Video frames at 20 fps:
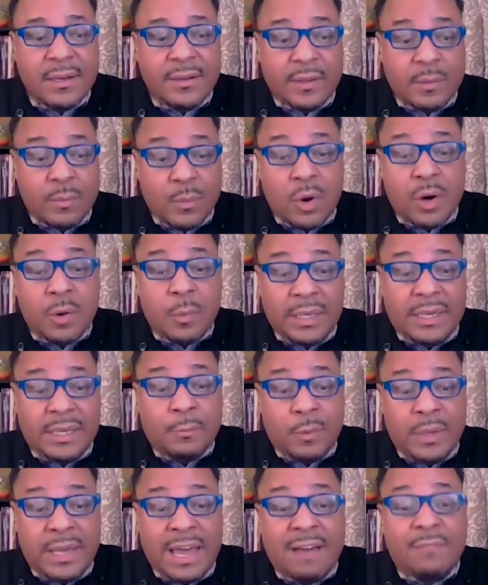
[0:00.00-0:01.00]
the more
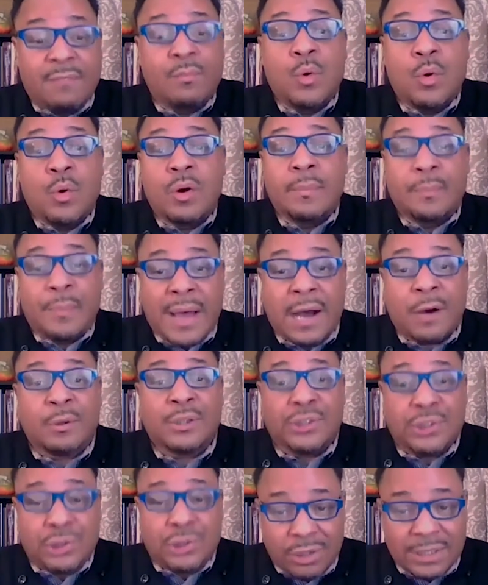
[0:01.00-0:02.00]
we have more
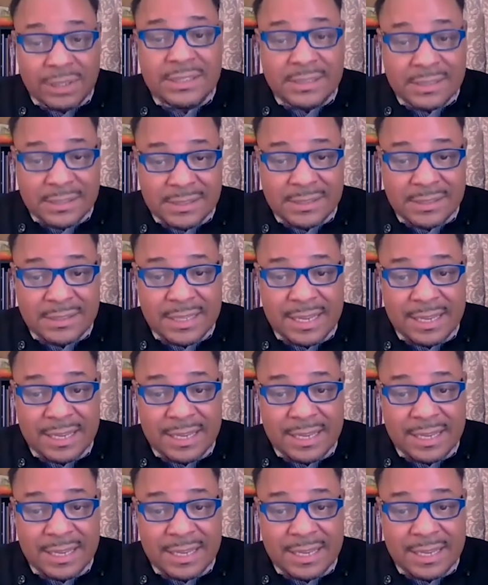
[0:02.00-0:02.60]
empowered choices.